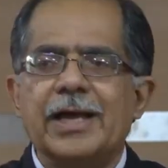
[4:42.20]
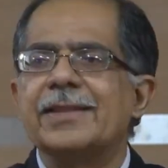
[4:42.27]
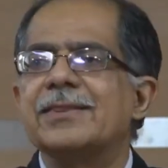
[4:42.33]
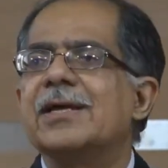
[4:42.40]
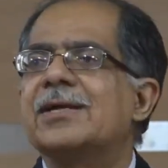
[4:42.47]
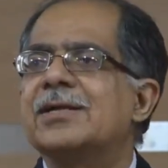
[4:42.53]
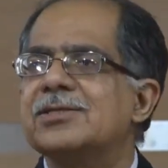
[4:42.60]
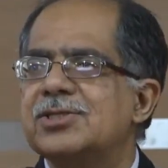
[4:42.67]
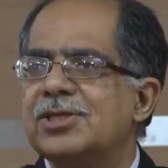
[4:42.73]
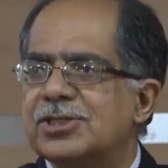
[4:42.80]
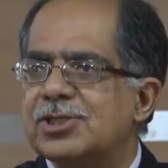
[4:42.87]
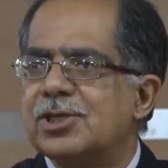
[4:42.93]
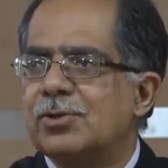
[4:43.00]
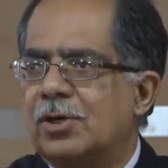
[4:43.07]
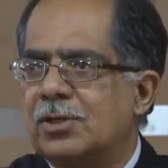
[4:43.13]
And that is
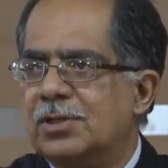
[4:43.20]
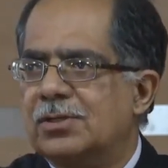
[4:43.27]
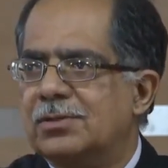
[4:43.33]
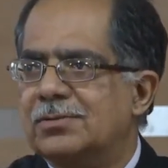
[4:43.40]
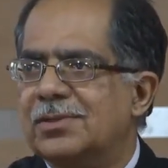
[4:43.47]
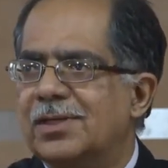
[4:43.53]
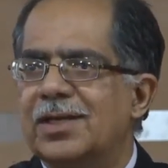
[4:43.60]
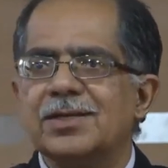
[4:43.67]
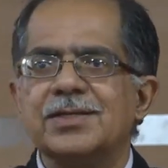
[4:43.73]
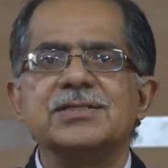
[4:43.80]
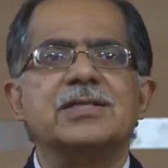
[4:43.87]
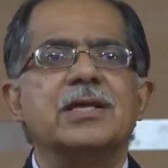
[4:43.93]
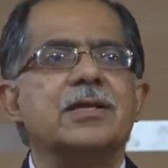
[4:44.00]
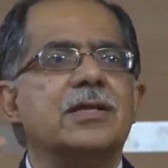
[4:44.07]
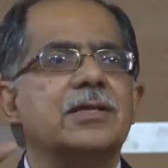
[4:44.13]
DigiLocker. Here,
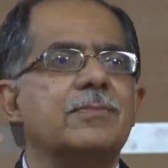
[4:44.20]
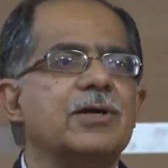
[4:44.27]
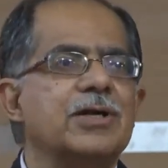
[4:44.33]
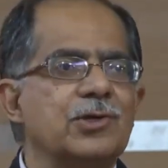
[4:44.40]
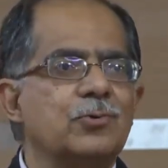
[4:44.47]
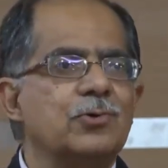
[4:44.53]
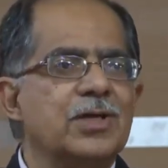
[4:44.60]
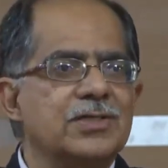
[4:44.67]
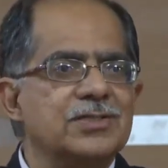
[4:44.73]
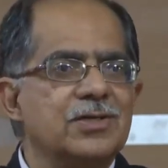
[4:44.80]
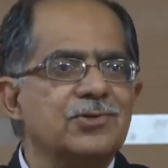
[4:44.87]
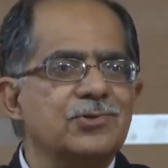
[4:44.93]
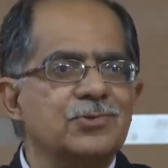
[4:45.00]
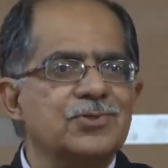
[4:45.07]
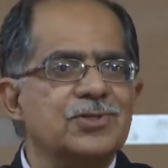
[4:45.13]
is there anybody who
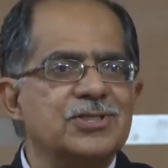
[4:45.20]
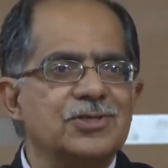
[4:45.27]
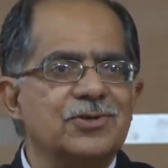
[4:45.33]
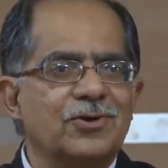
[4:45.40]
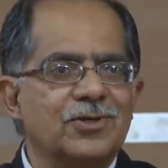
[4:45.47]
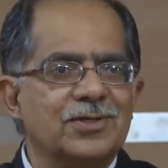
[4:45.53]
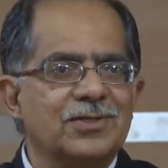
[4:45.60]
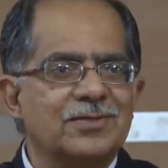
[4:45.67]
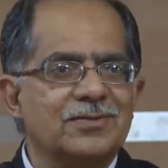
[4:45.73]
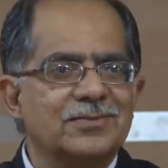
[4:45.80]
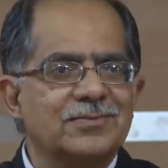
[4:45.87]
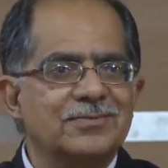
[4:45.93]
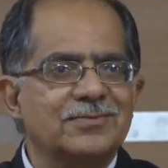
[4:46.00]
doesn't use DigiLocker?